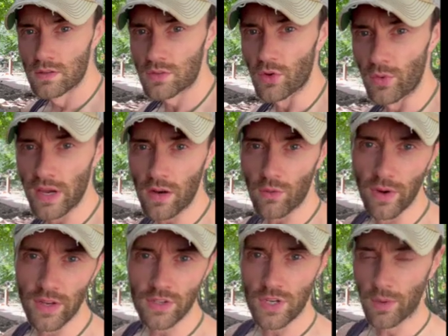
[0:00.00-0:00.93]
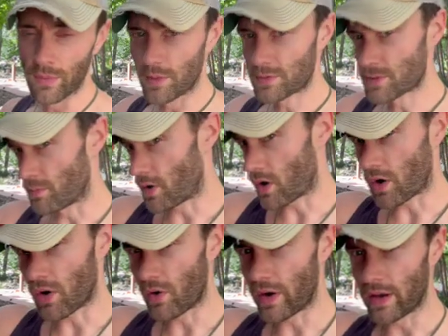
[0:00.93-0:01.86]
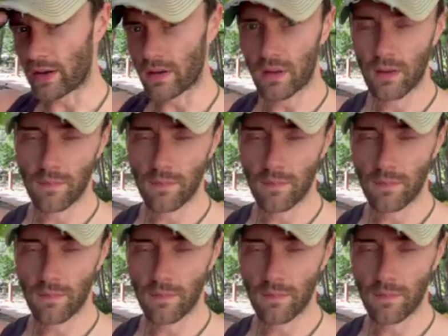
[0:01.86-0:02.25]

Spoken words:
So we got a range coming up tomorrow, and